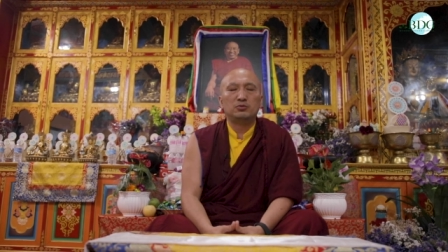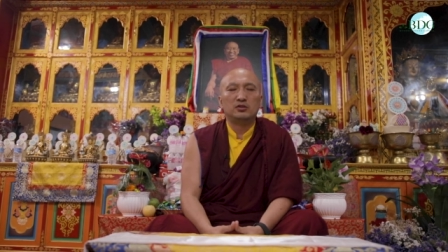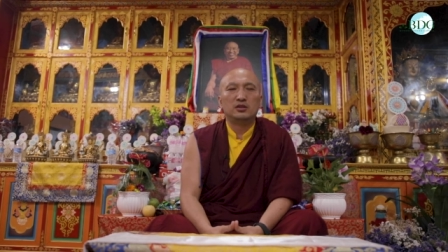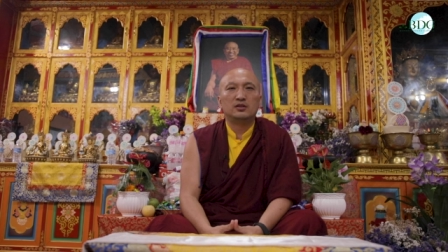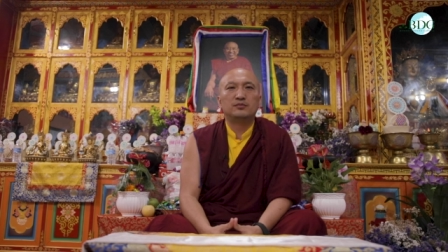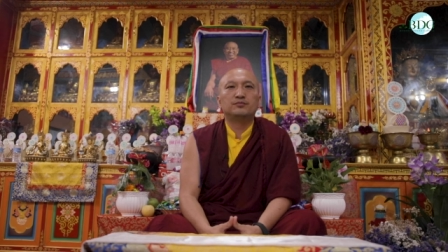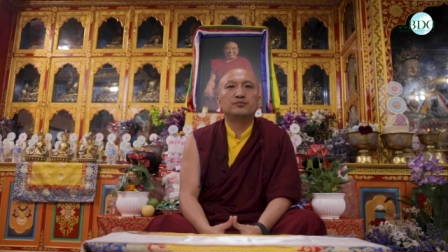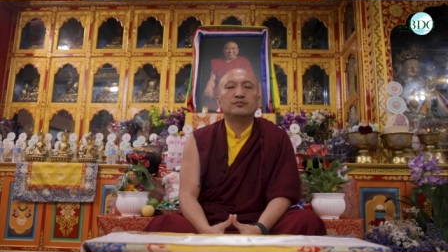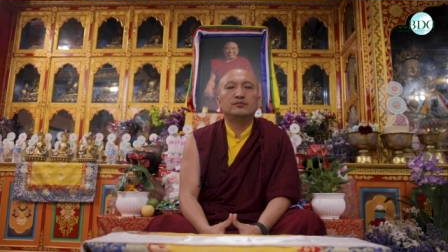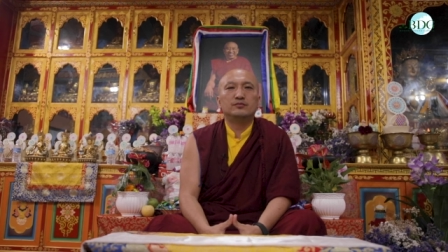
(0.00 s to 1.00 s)
Buddha,
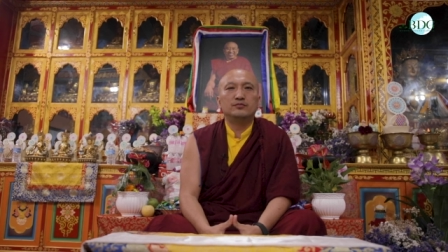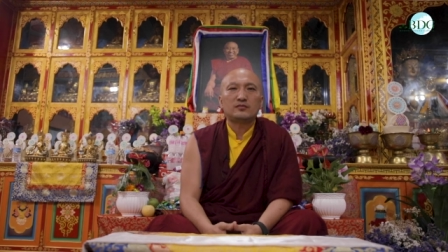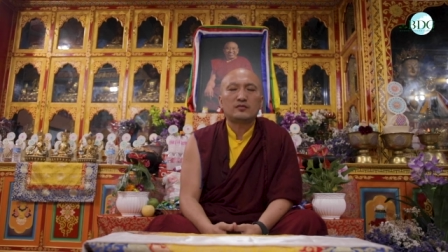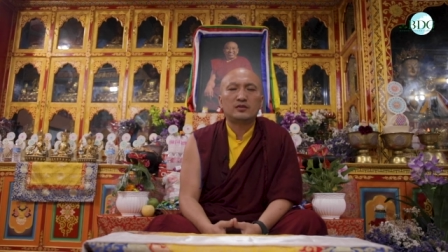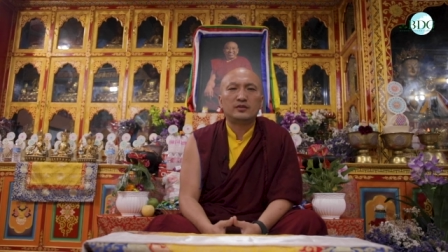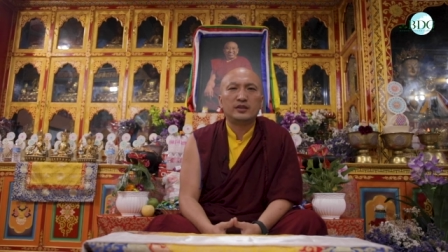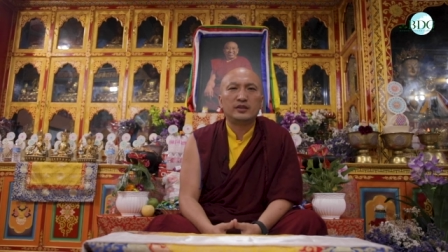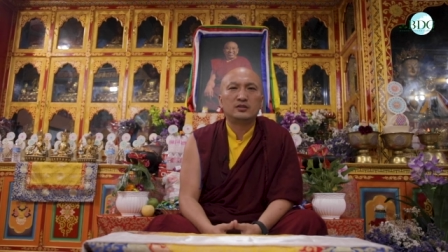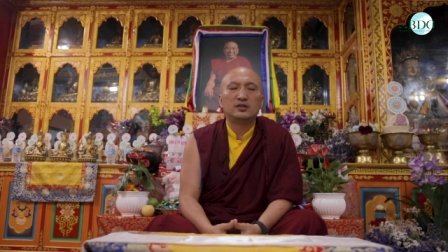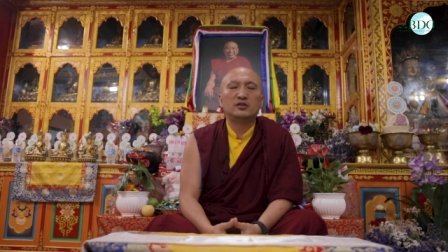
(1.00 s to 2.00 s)
there
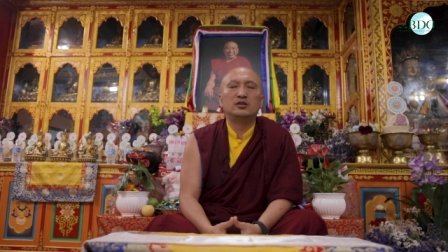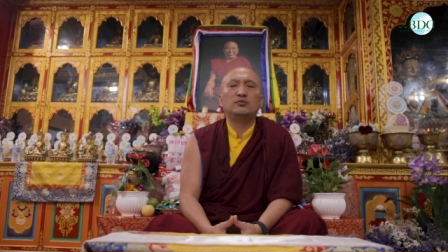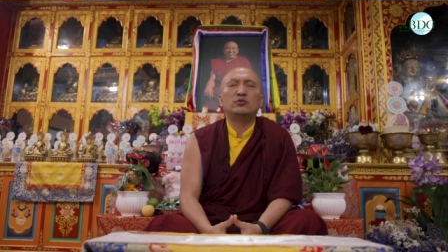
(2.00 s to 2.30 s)
is a